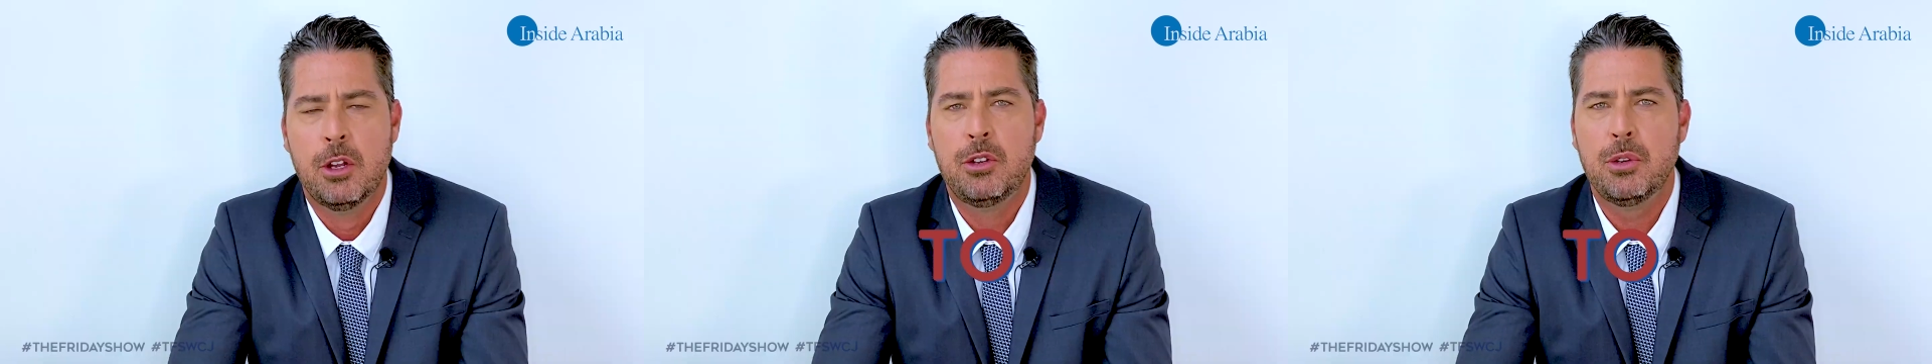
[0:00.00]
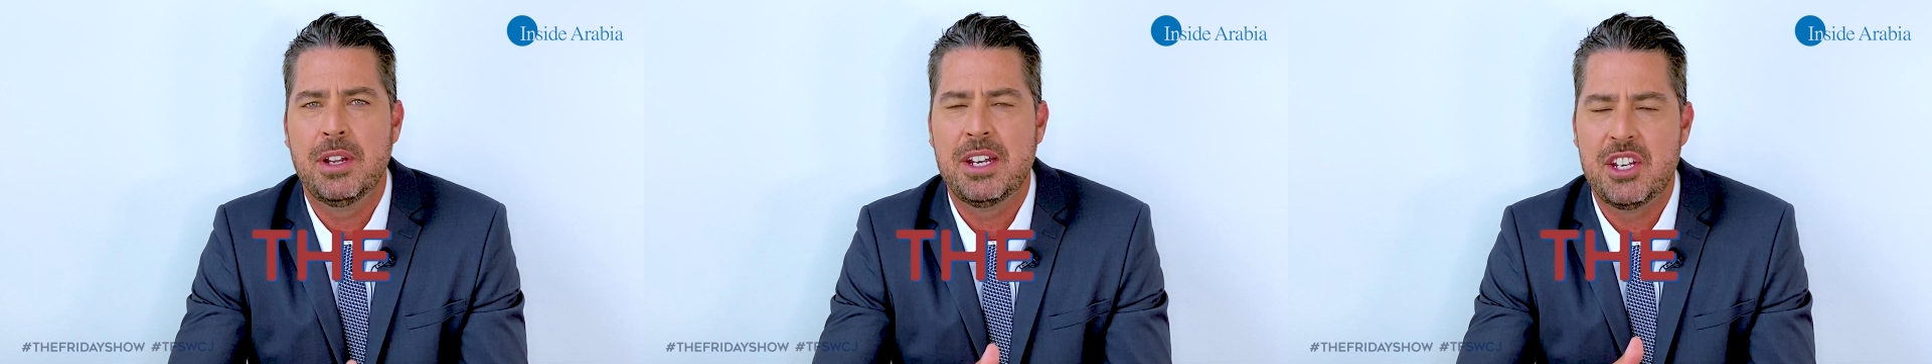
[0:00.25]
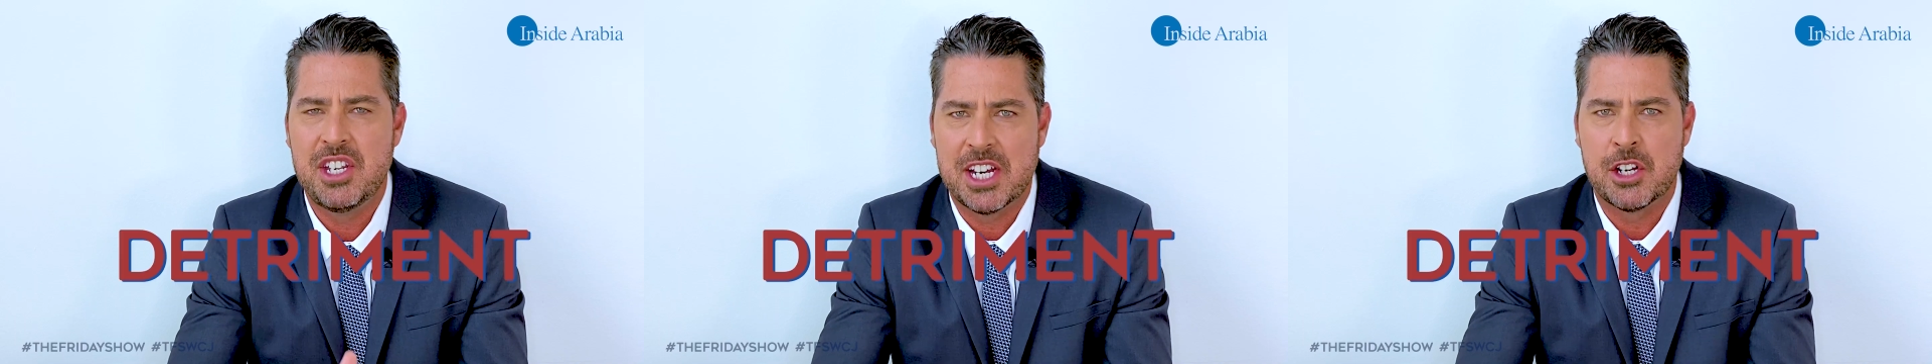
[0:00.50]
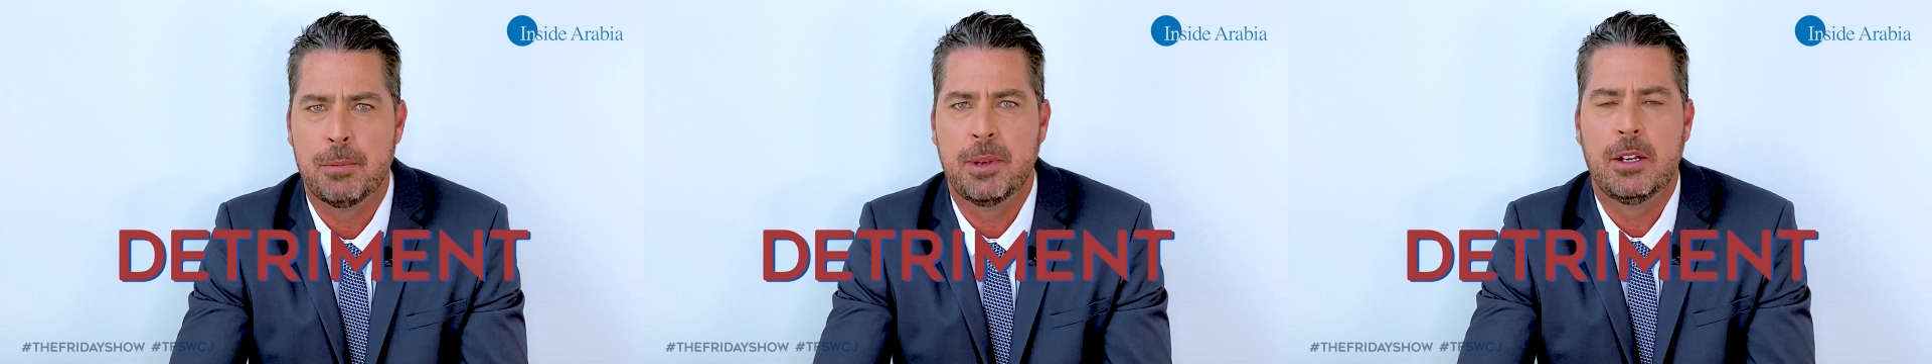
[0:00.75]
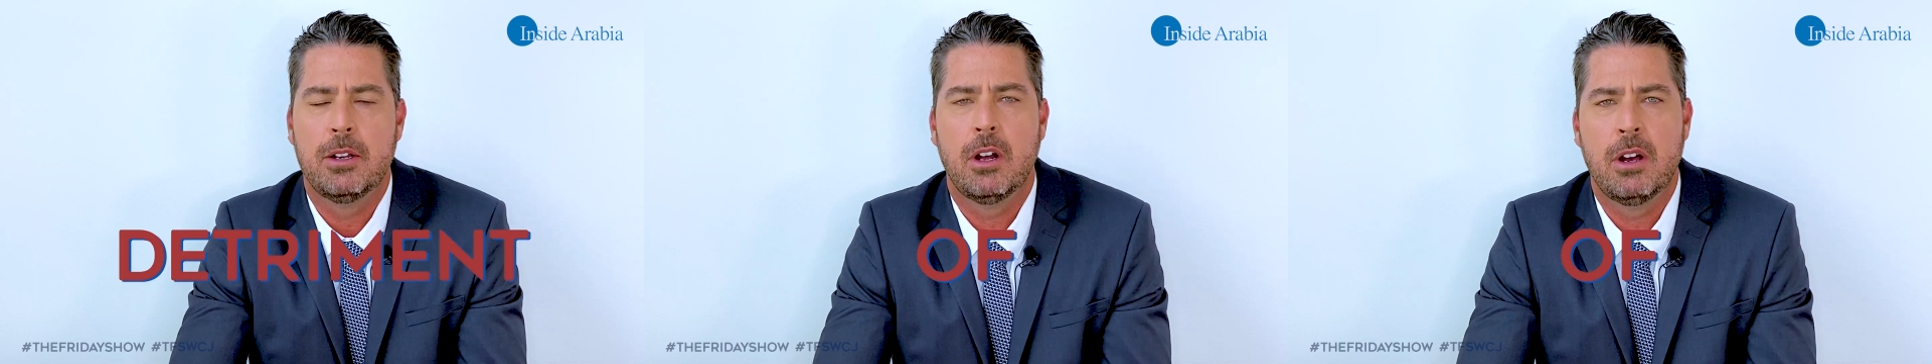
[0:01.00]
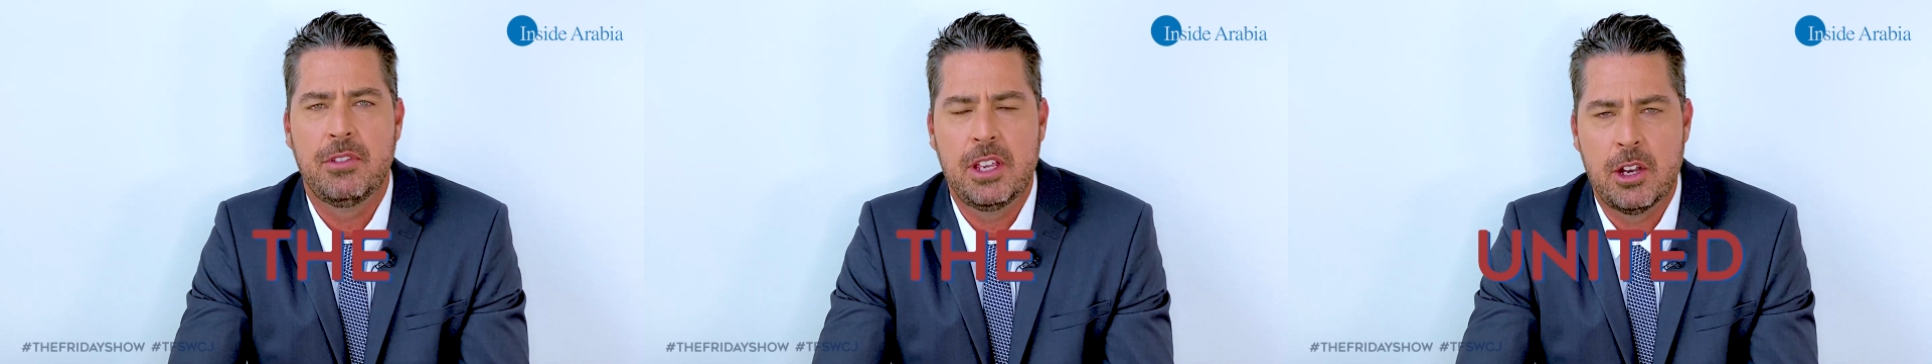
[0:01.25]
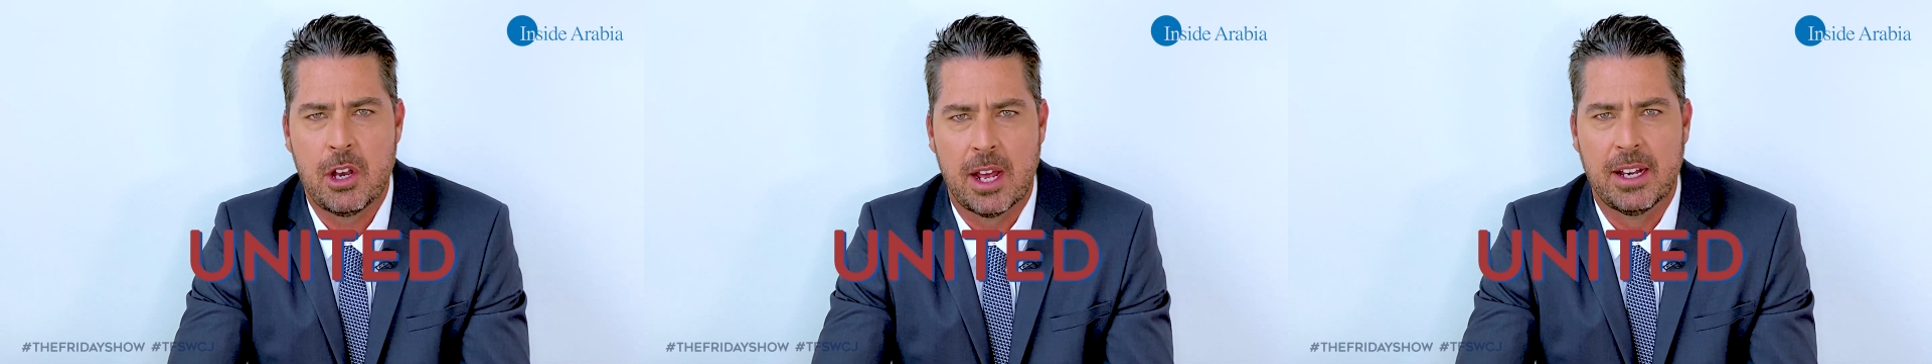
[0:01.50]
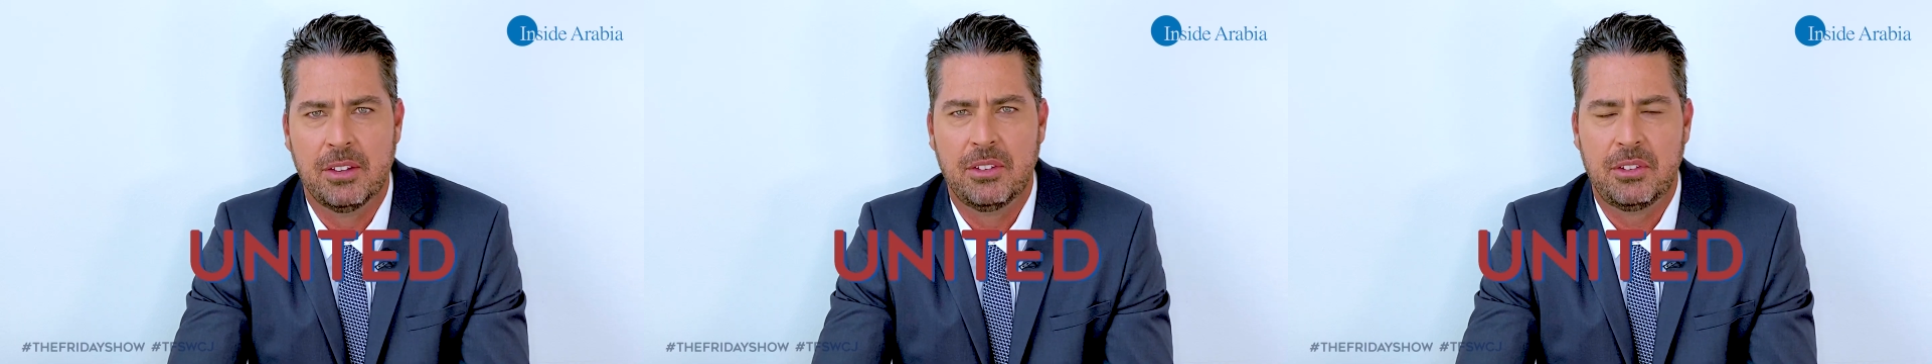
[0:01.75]
to the detriment of the
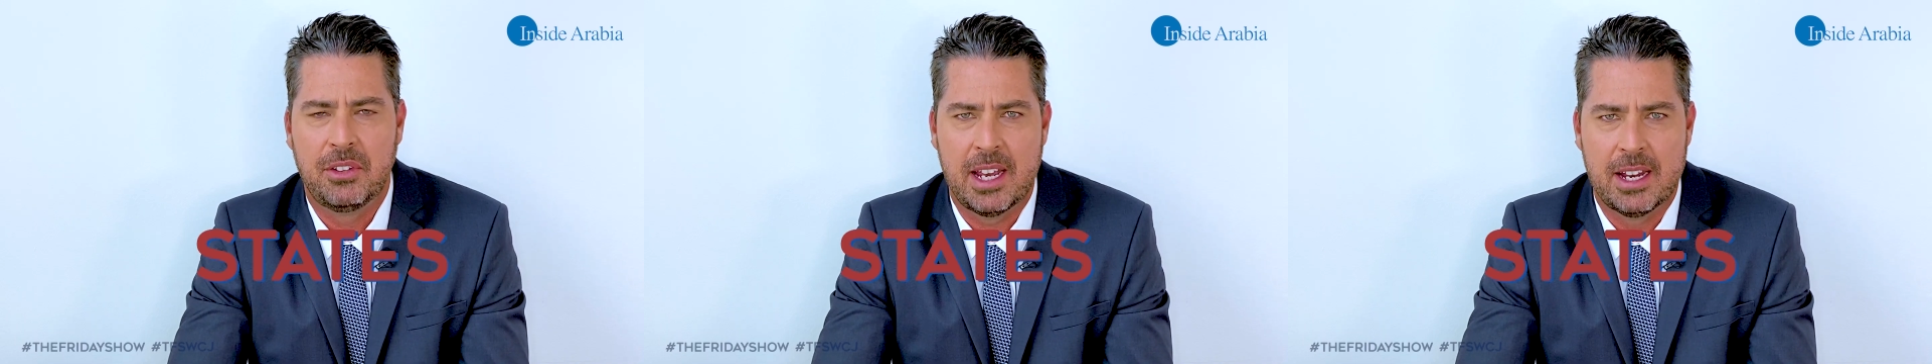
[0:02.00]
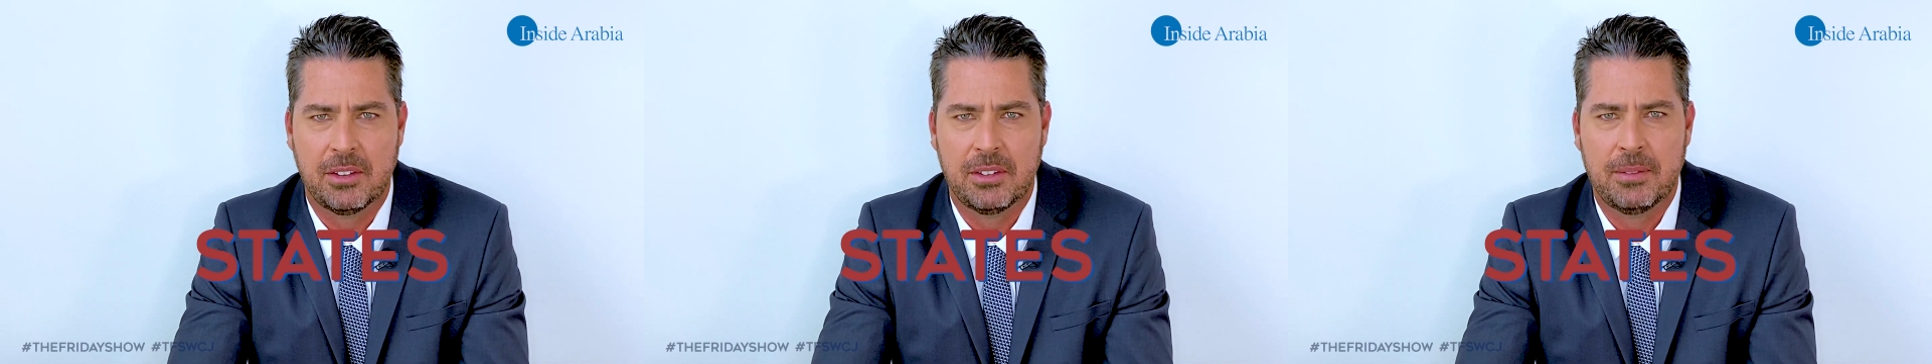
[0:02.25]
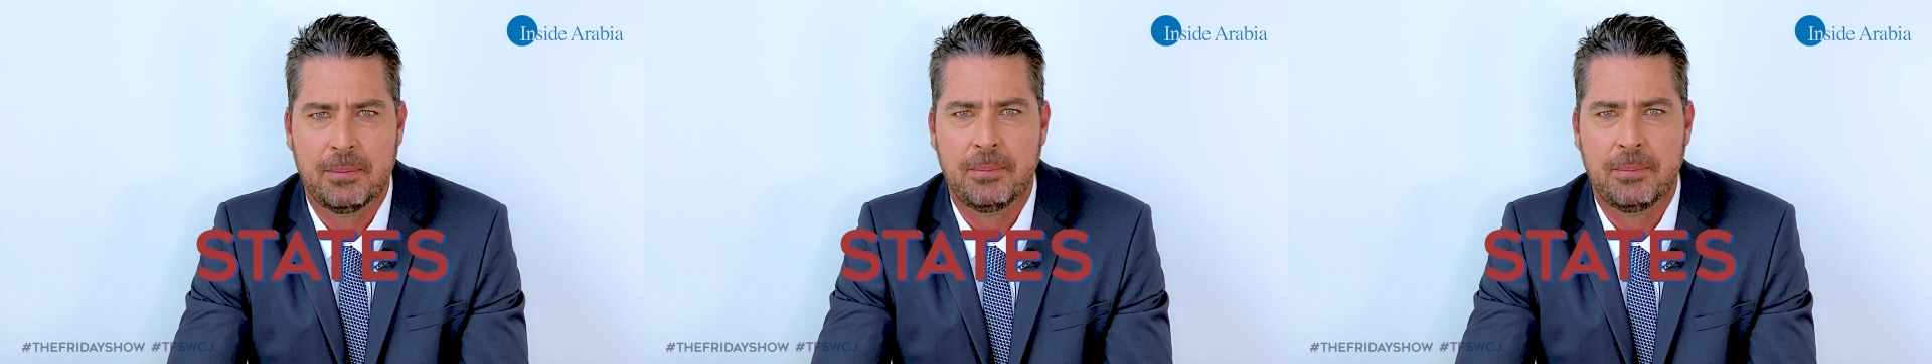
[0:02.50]
United States.